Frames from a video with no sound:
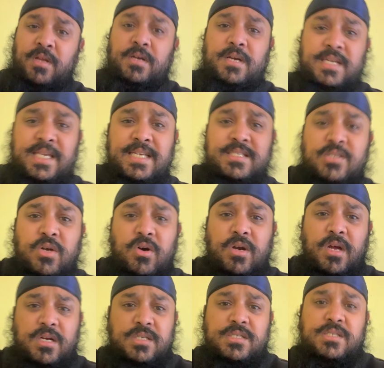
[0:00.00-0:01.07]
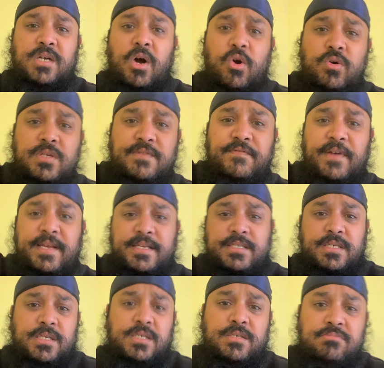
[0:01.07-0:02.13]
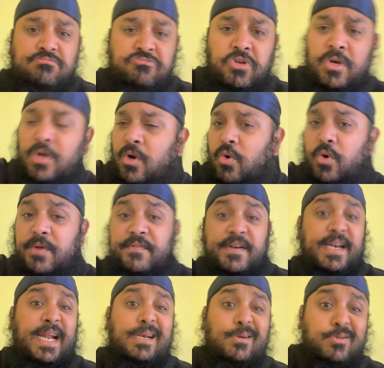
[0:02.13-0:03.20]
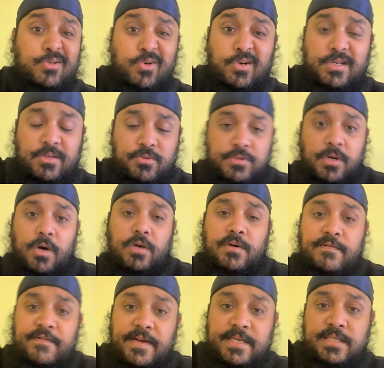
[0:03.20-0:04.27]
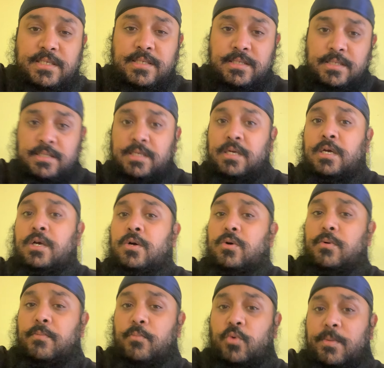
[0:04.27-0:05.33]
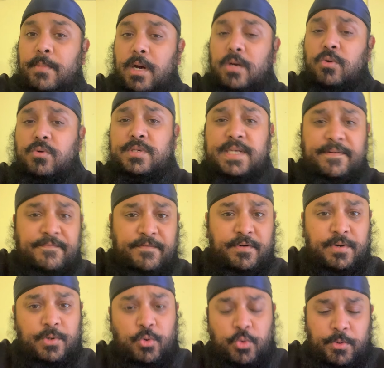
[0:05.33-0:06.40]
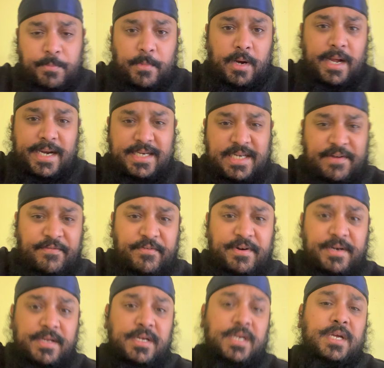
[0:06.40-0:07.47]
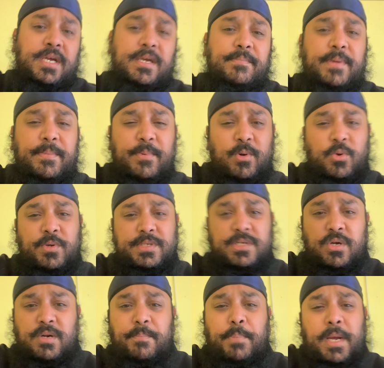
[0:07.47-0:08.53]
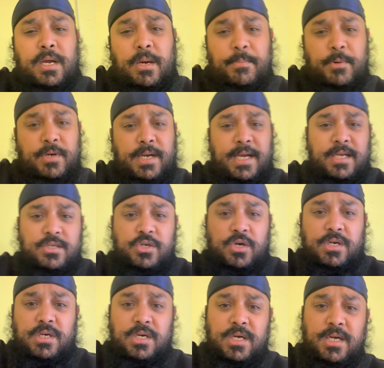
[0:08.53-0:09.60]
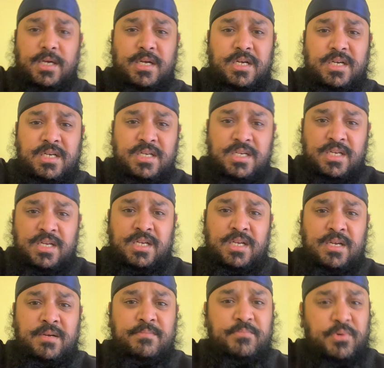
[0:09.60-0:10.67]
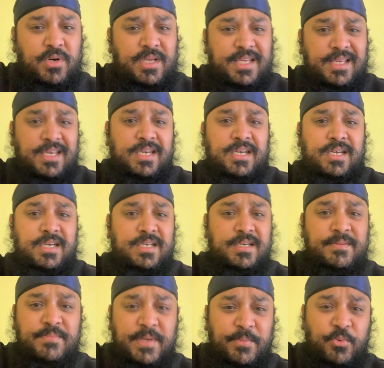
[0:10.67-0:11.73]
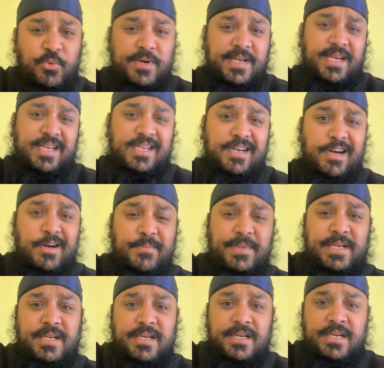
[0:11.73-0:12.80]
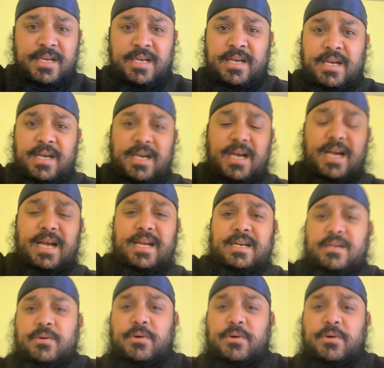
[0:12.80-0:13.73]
a kid's got like a scar on his face, or even an adult got a little scar on their face, or we might look different, or we might act different. People are always trying to pick up on that and trying to bully people with that, you know what I mean? And